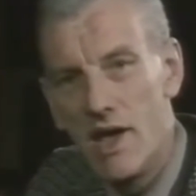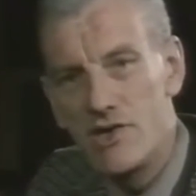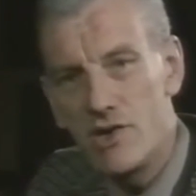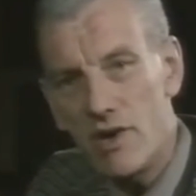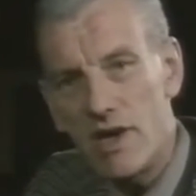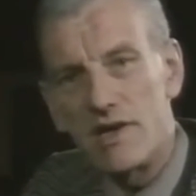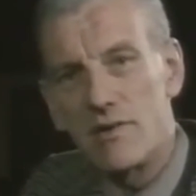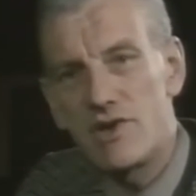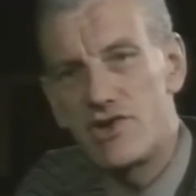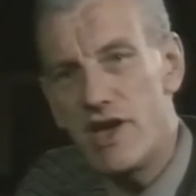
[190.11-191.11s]
Surely,
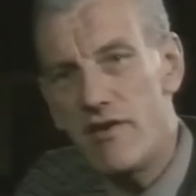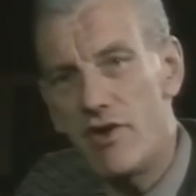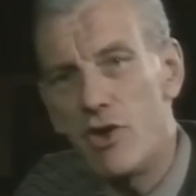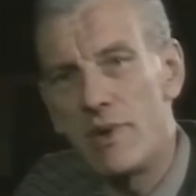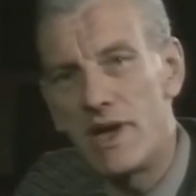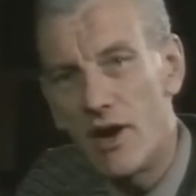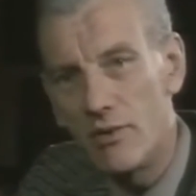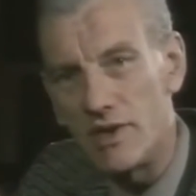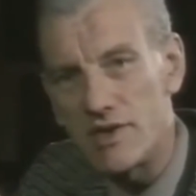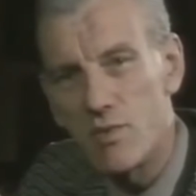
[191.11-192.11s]
to achieve human
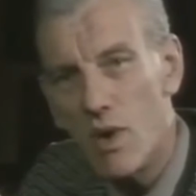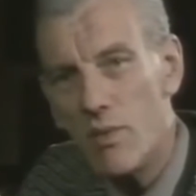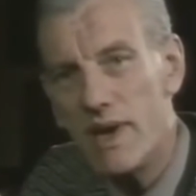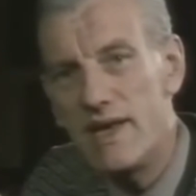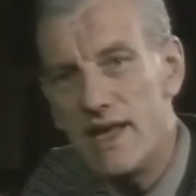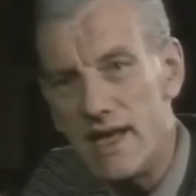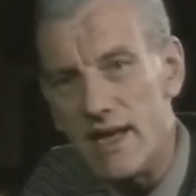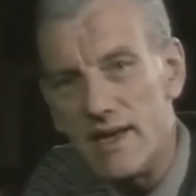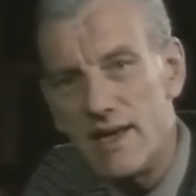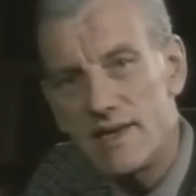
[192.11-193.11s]
wholeness, what we
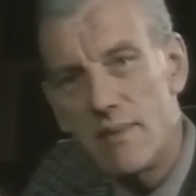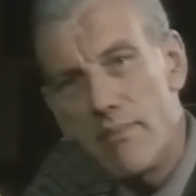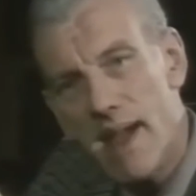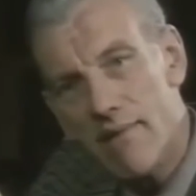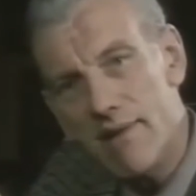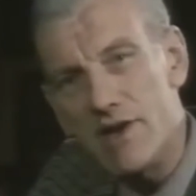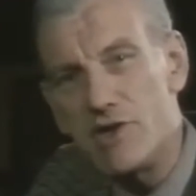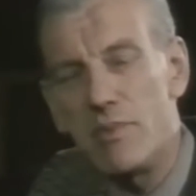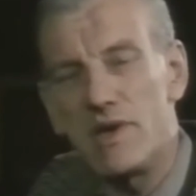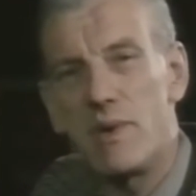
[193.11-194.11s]
need is a
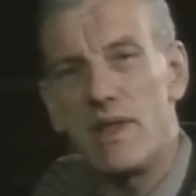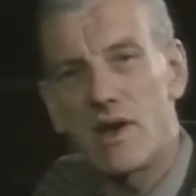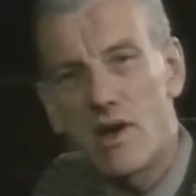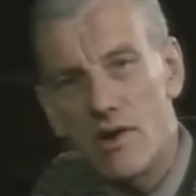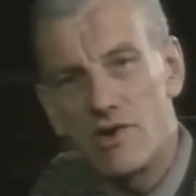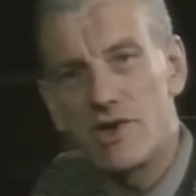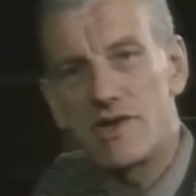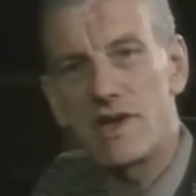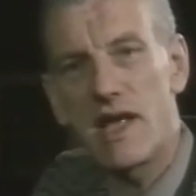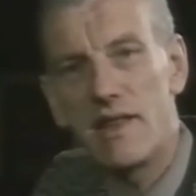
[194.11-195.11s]
marriage between the
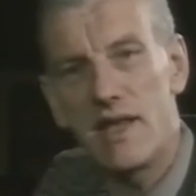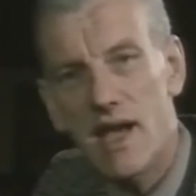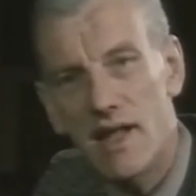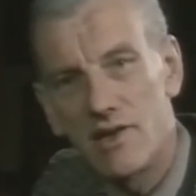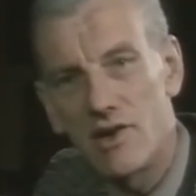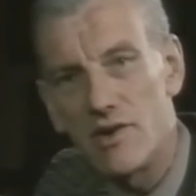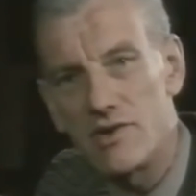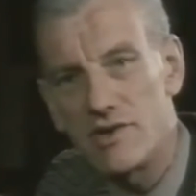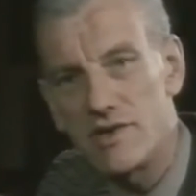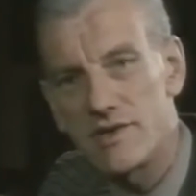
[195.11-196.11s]
conscious and the
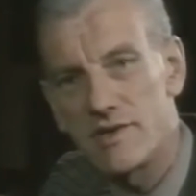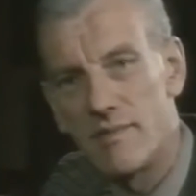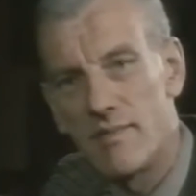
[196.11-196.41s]
unconscious.